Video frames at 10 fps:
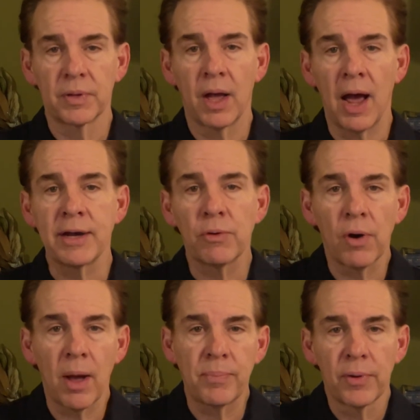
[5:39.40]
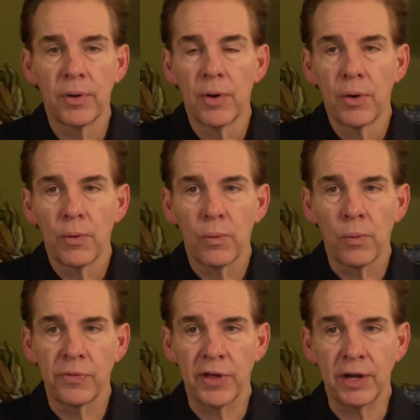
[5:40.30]
I grew up
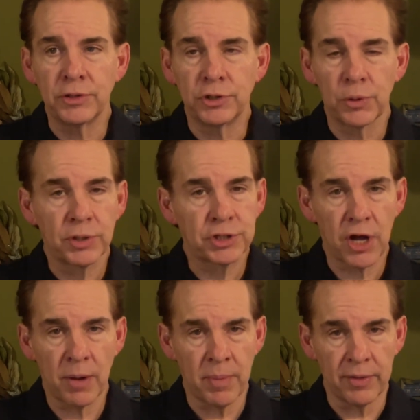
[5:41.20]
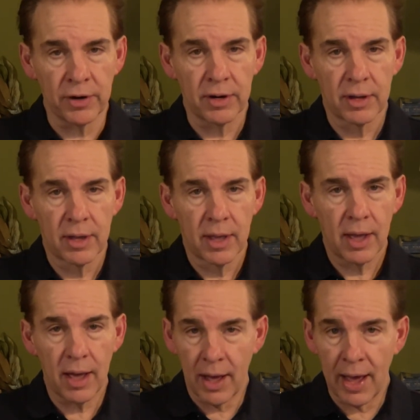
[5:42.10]
with a Jewish godmother.
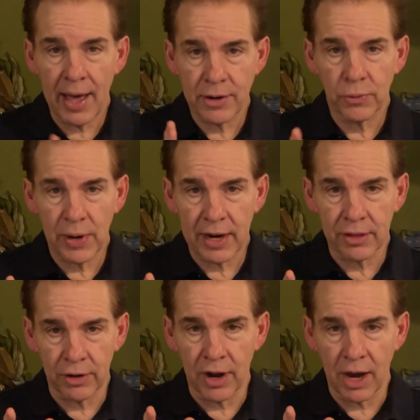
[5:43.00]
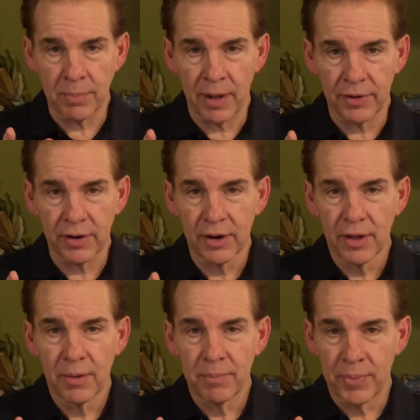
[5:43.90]
I had a regular godmother,
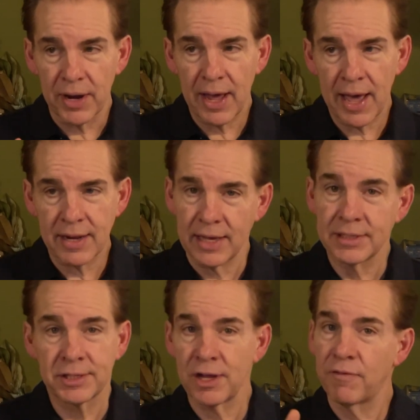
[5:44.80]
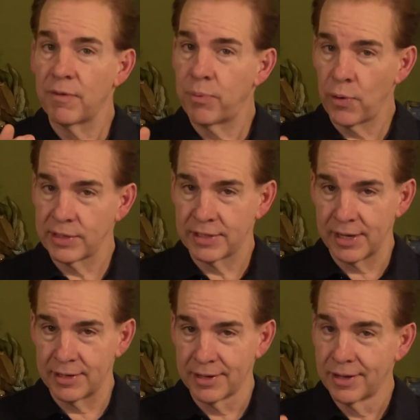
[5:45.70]
but I had a
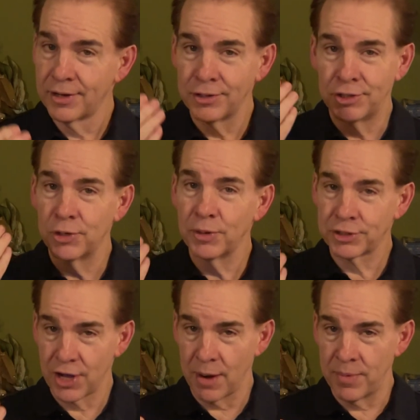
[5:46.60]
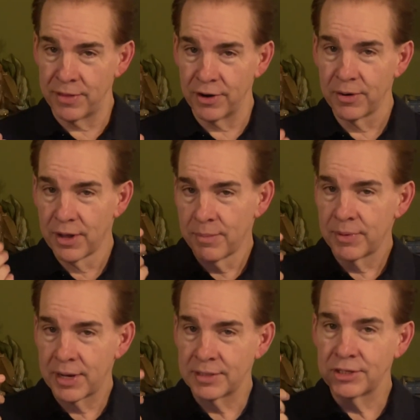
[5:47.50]
self-appointed Jewish godmother
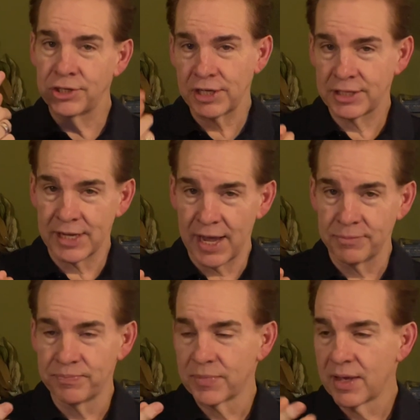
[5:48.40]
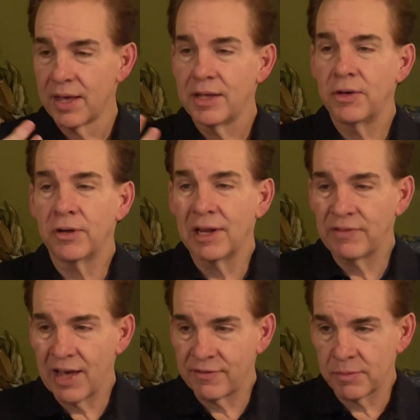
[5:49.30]
because, as she said, you can never
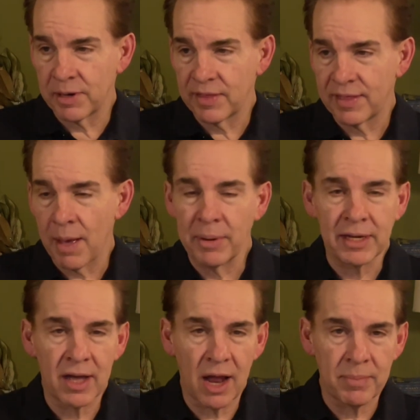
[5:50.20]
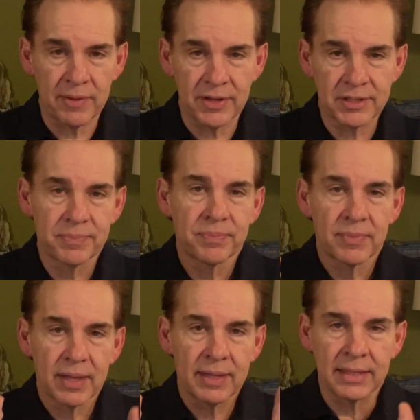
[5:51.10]
have that many godmothers.
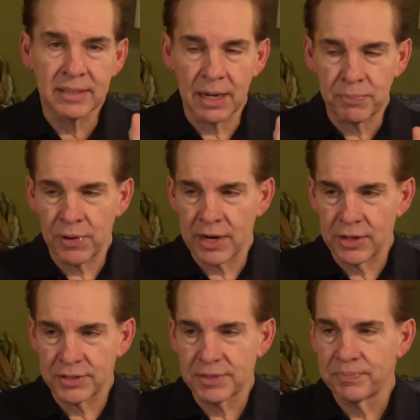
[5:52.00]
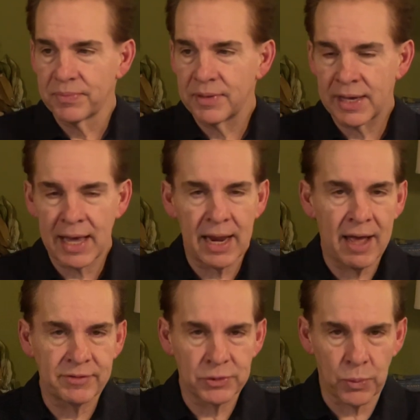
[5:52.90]
It's like Pringles, you can't
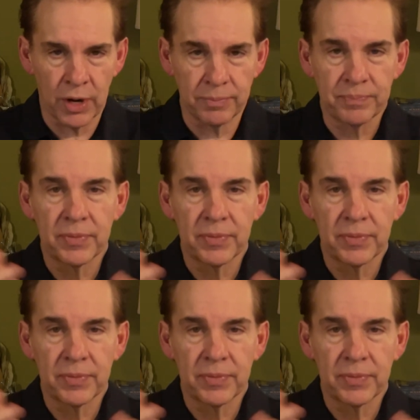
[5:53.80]
have just one.